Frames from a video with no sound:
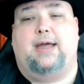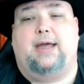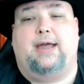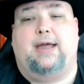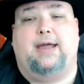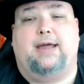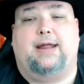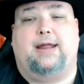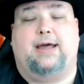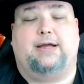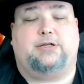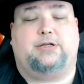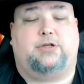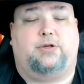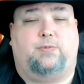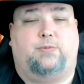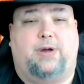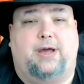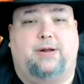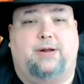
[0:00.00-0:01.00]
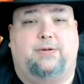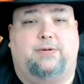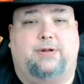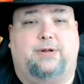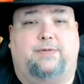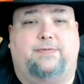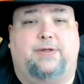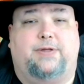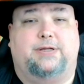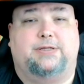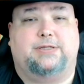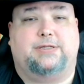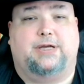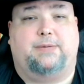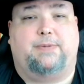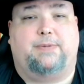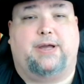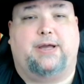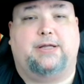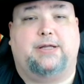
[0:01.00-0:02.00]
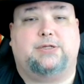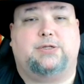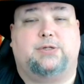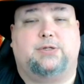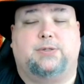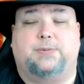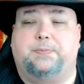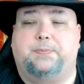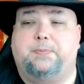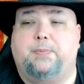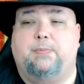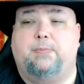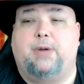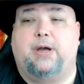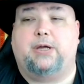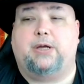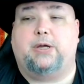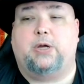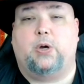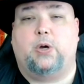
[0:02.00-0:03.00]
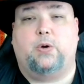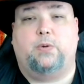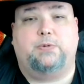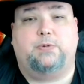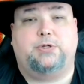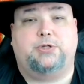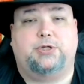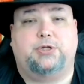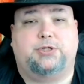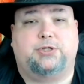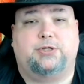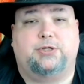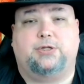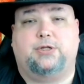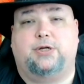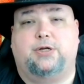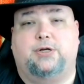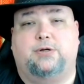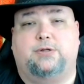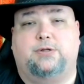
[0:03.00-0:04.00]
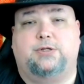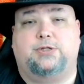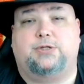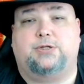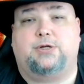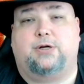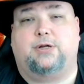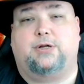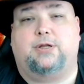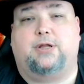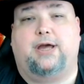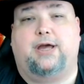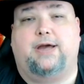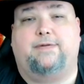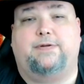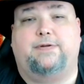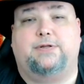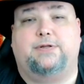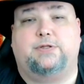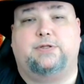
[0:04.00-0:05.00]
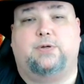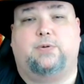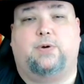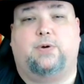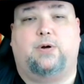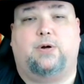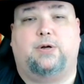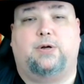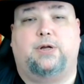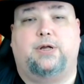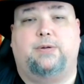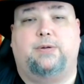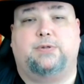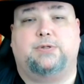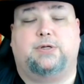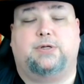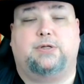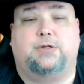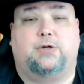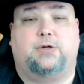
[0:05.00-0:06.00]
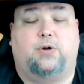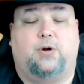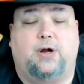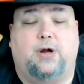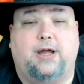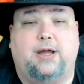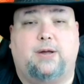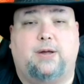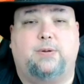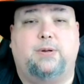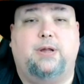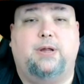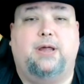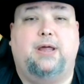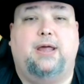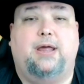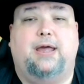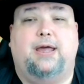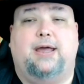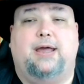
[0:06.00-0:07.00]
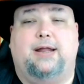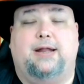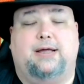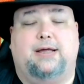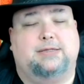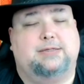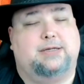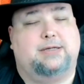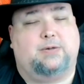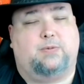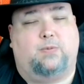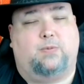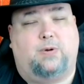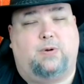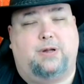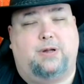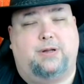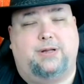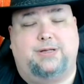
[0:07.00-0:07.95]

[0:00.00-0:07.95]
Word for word: And I actually rattled off that same answer. My co magician literally started laughing so hard he was on the ground. And I was like, What?